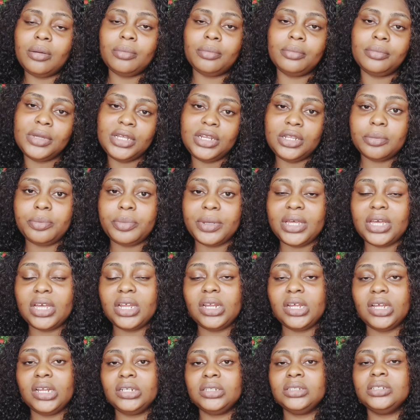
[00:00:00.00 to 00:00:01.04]
in the
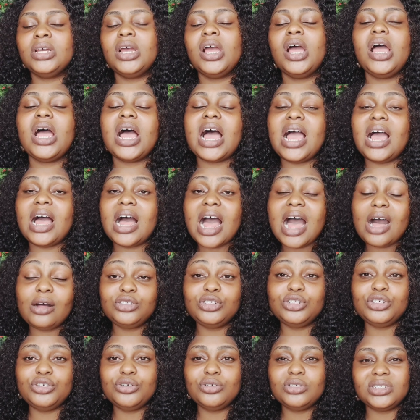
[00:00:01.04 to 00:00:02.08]
beginning, how
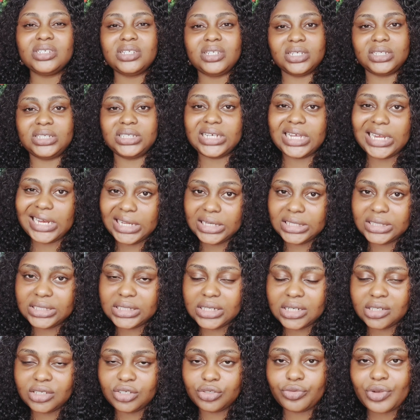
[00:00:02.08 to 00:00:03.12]
to use these
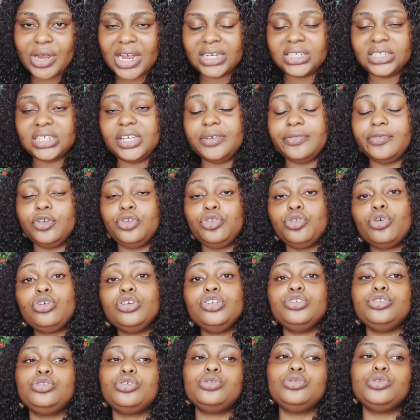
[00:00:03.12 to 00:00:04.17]
cleansers, right? If you know
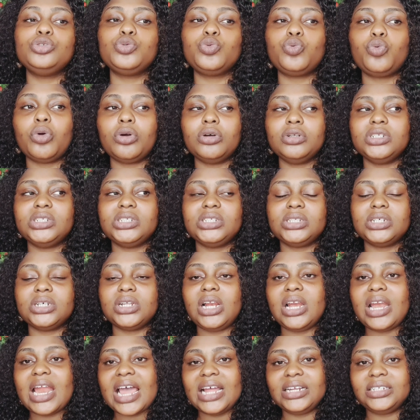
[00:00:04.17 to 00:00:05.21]
you don't want the
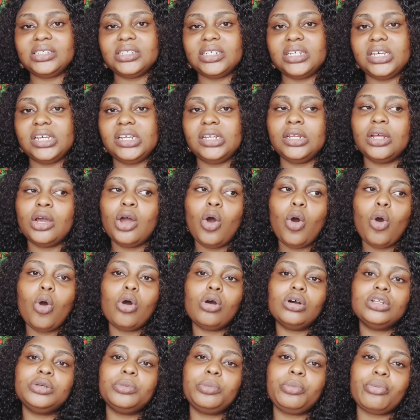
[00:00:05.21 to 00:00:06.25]
lightening
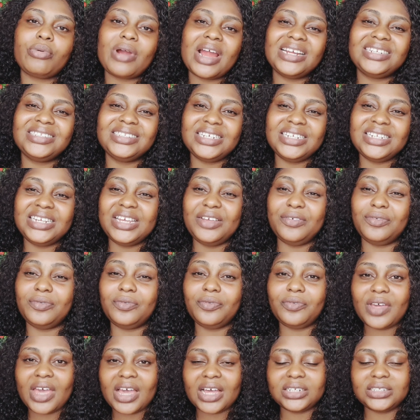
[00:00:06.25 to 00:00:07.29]
or the brightening
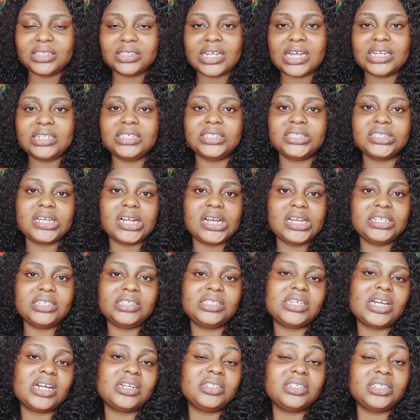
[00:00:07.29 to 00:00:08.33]
effect that these
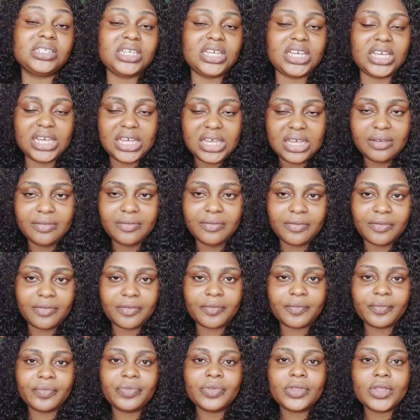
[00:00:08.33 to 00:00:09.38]
cleansers
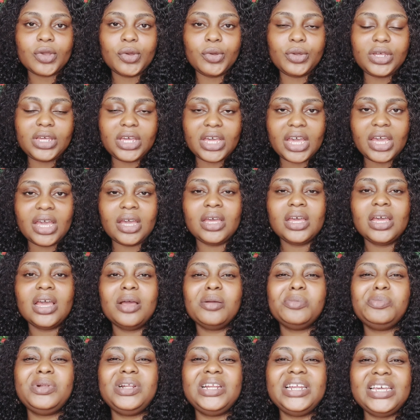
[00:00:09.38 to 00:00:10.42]
give, okay,
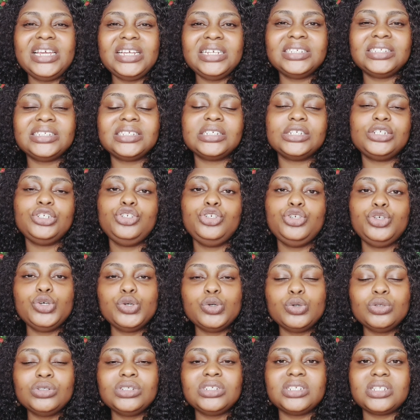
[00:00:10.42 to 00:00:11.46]
please
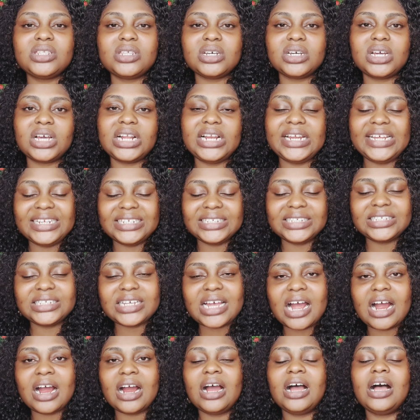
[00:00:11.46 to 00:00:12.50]
use the
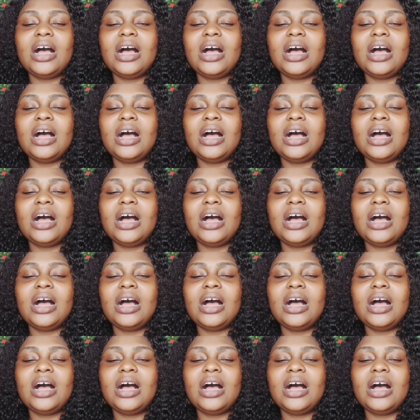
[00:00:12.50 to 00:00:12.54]
cleanser